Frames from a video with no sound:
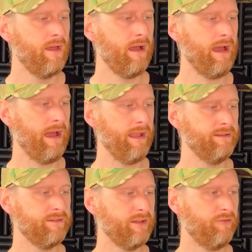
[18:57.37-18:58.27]

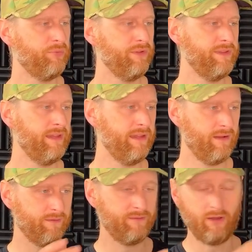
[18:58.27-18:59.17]
And I've put the,
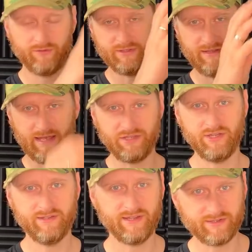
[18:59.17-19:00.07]
obviously the
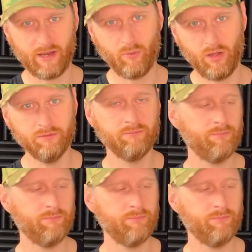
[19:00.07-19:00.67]
edgy 601